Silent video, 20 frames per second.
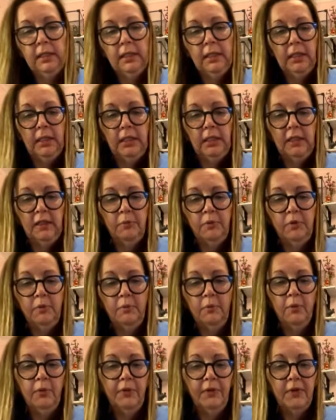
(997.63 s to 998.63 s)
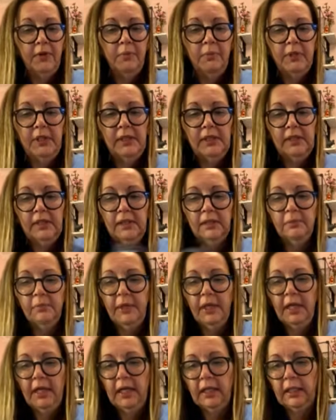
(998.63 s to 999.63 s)
And you put both the pieces
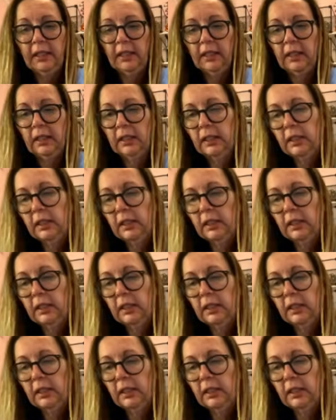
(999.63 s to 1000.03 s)
back.